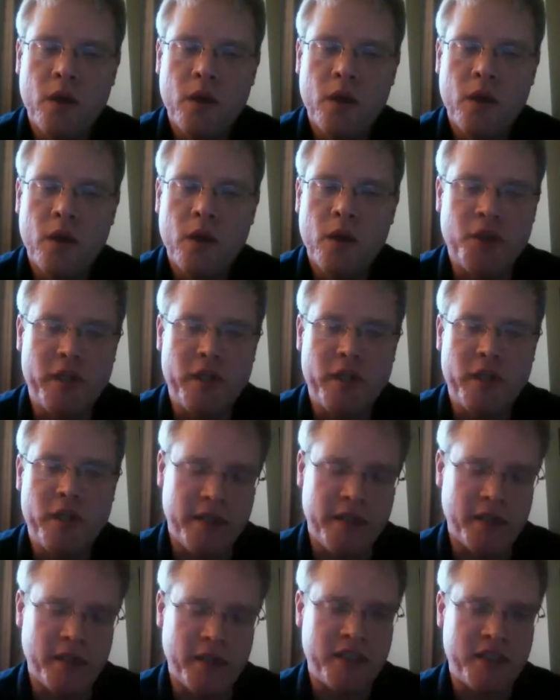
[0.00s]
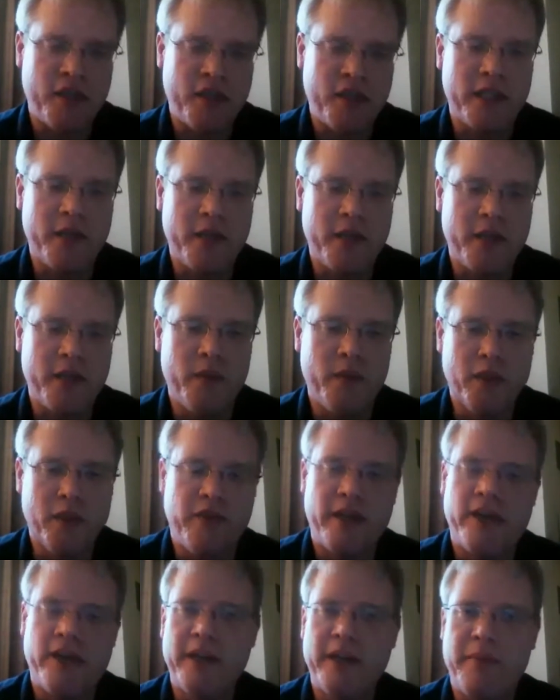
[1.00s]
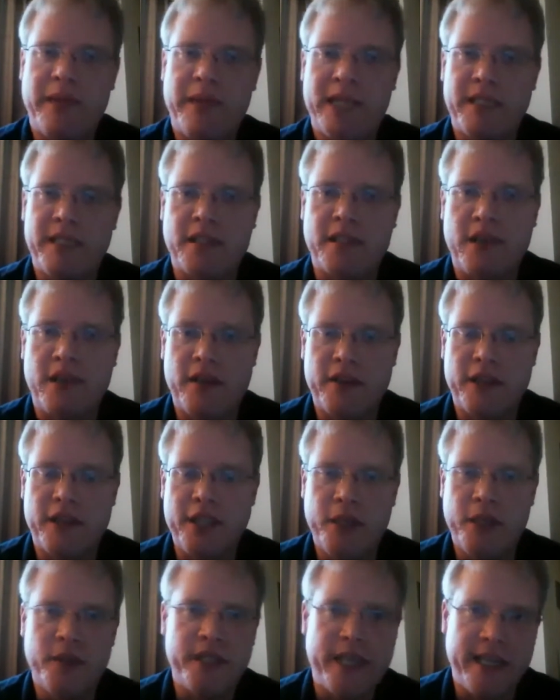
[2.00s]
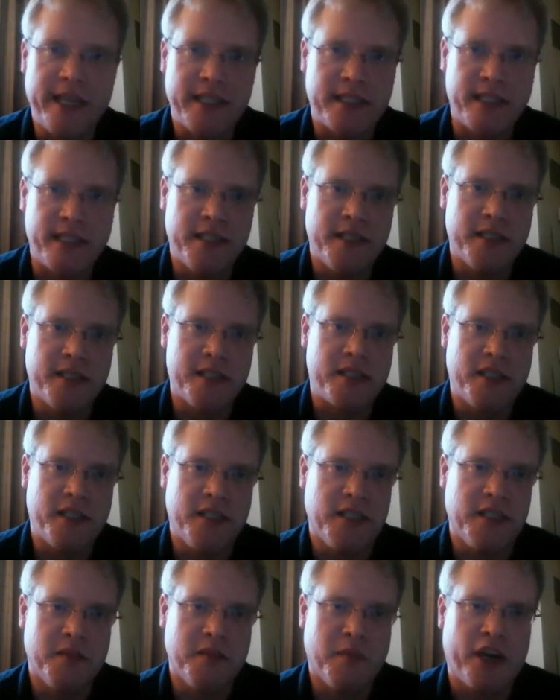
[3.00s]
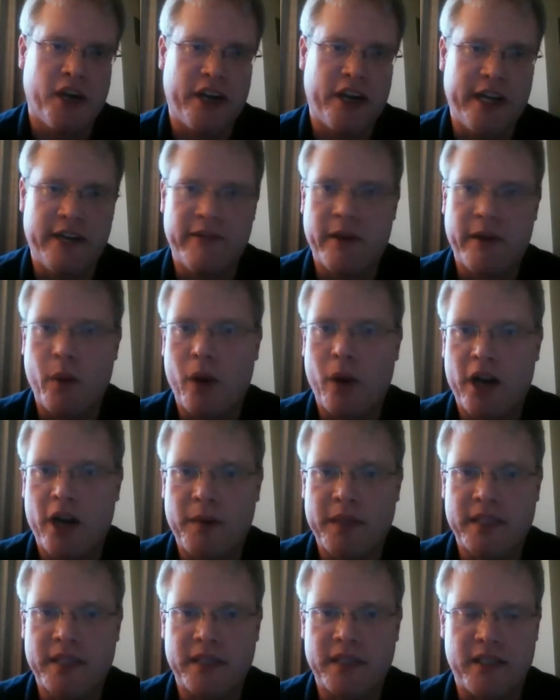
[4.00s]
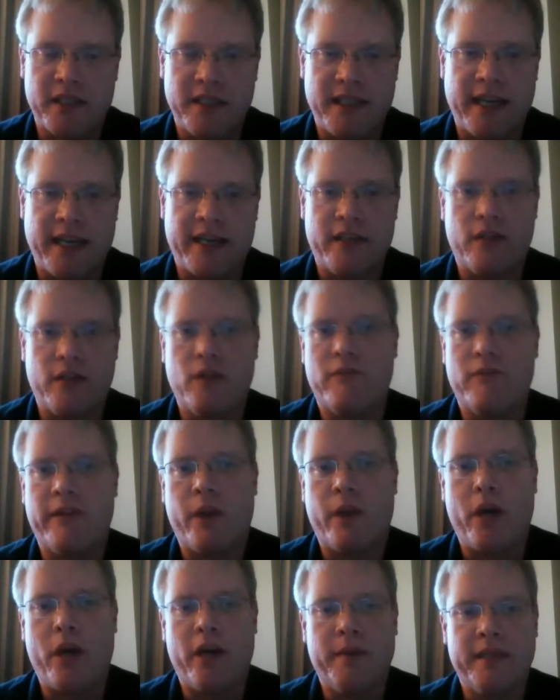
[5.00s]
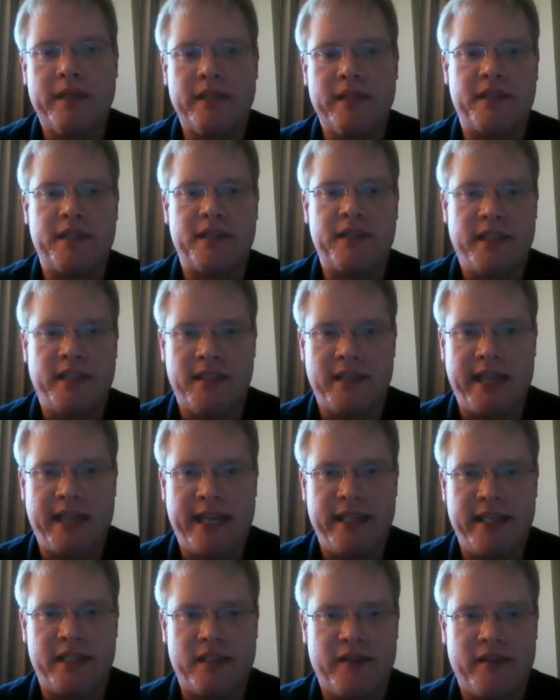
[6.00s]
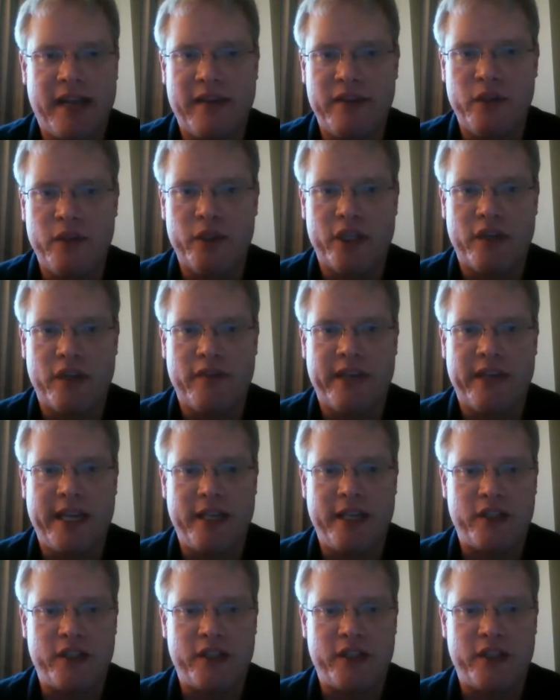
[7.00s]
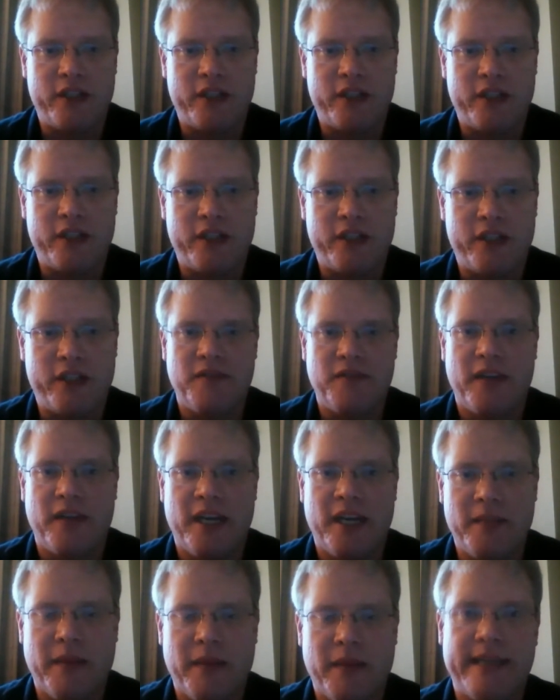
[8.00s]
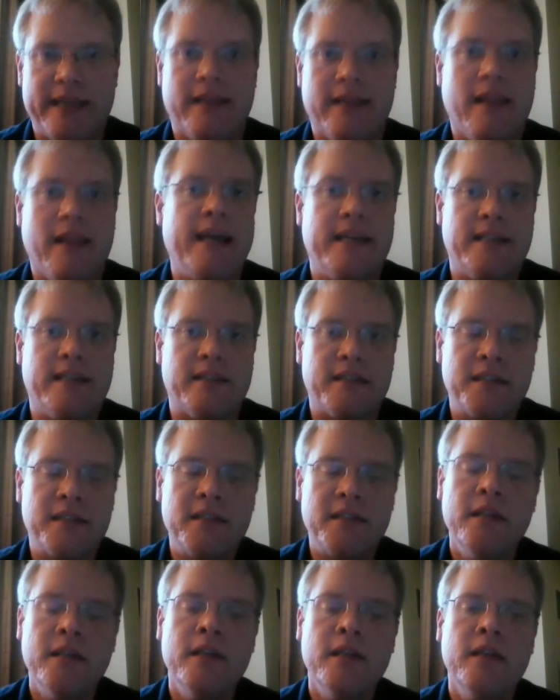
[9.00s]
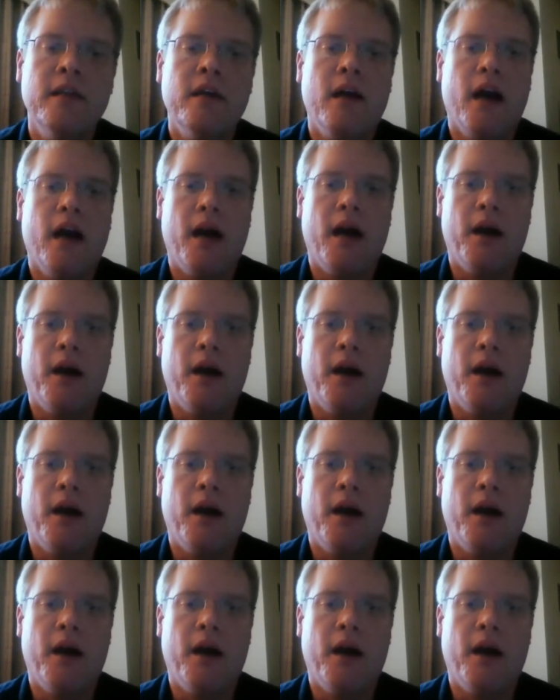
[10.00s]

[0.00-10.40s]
So it certainly will vary based on the use cases, the marketing requirements, the technical requirements in the case of AVnu certification as defined by the Alliance.